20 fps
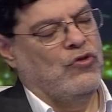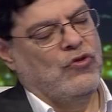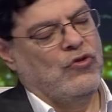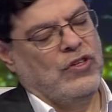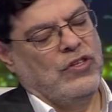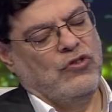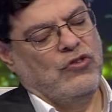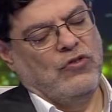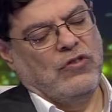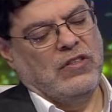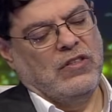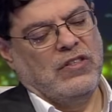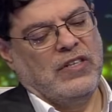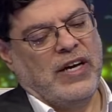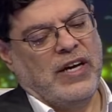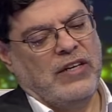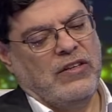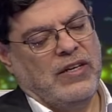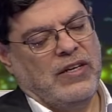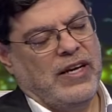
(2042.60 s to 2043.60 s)
issues
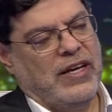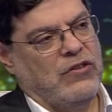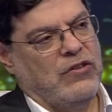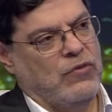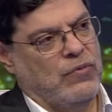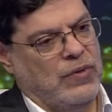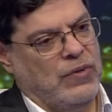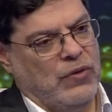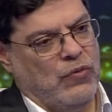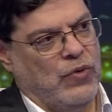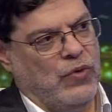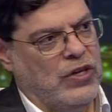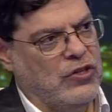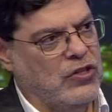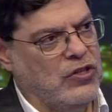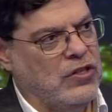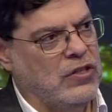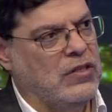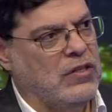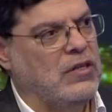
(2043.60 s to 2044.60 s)
aside, it has
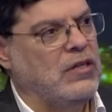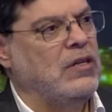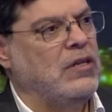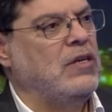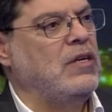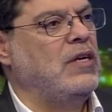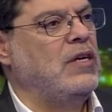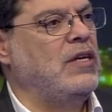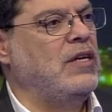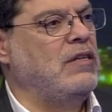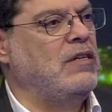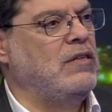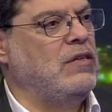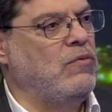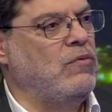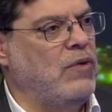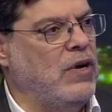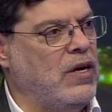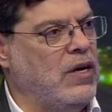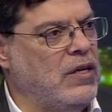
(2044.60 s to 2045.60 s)
Russia, it has
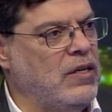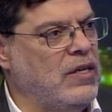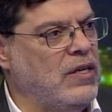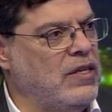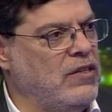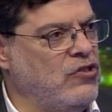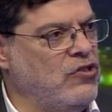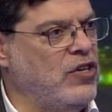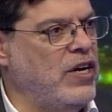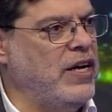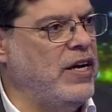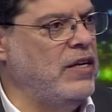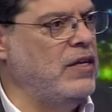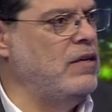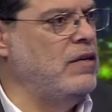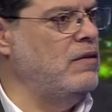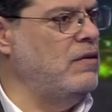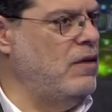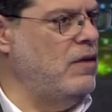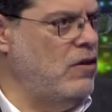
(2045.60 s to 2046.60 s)
Iran, it has China,
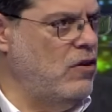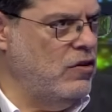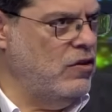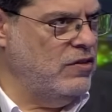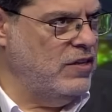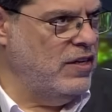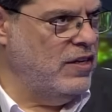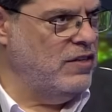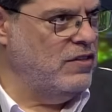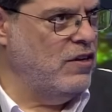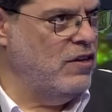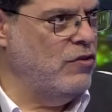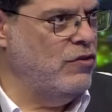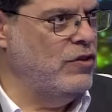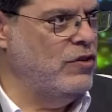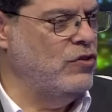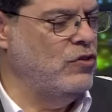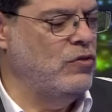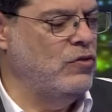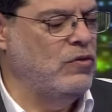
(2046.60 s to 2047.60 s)
alongside its other
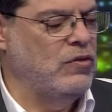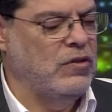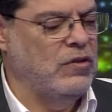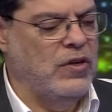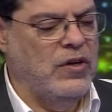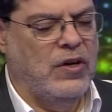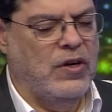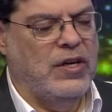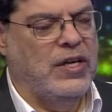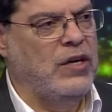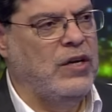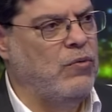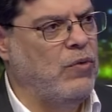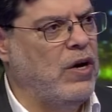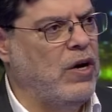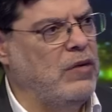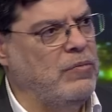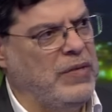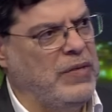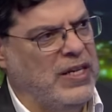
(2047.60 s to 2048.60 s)
issues.
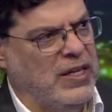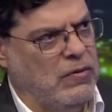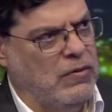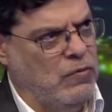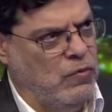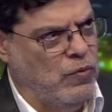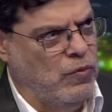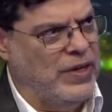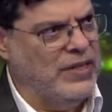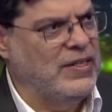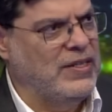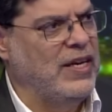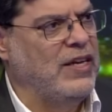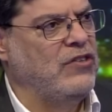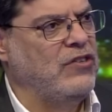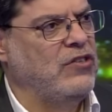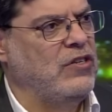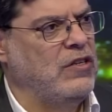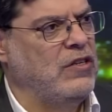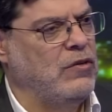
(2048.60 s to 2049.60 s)
Iran meaning West
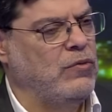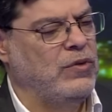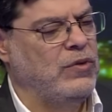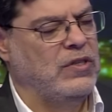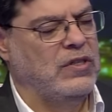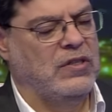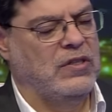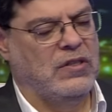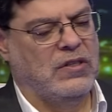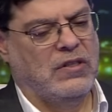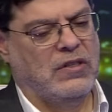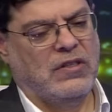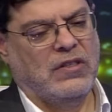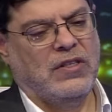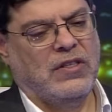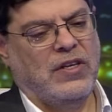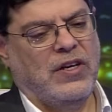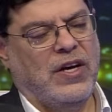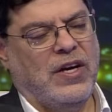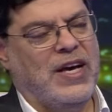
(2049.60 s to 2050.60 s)
Asia, the resistance.
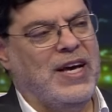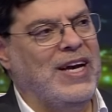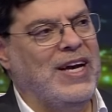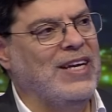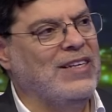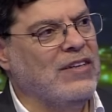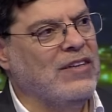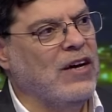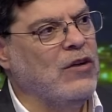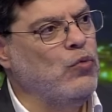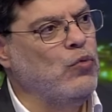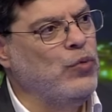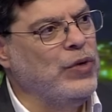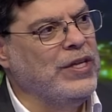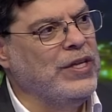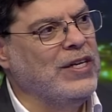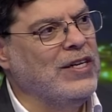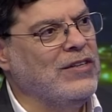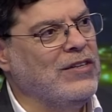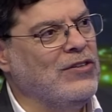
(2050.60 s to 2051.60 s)
It's
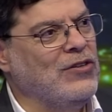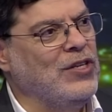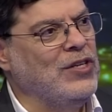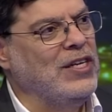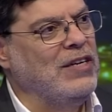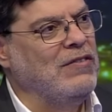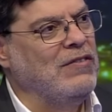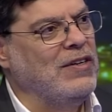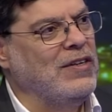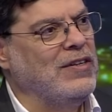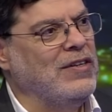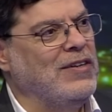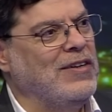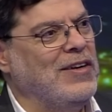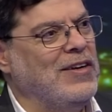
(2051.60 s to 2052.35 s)
unwilling to even